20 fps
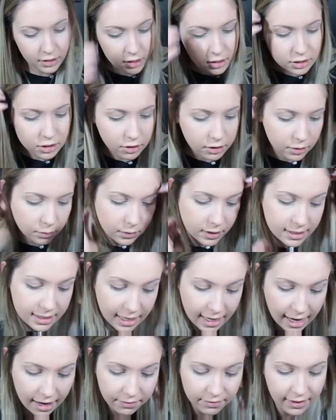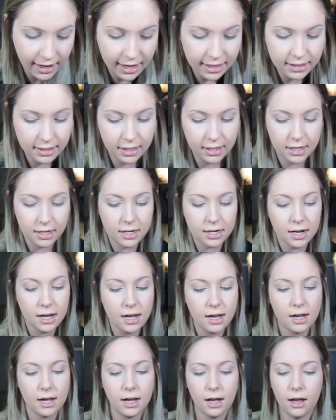So then once I have that done,
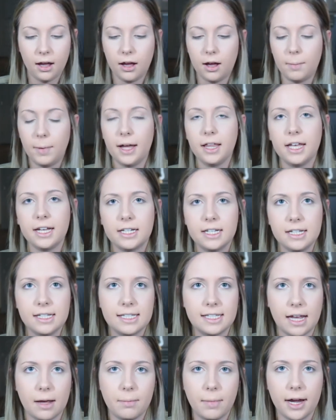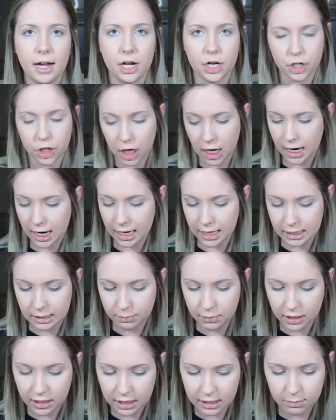I like to set my under eyes
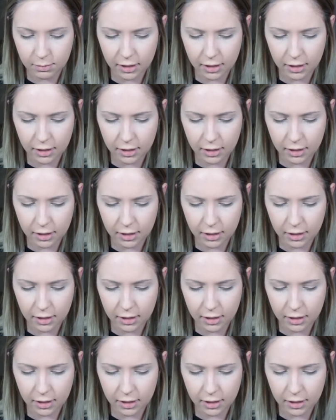because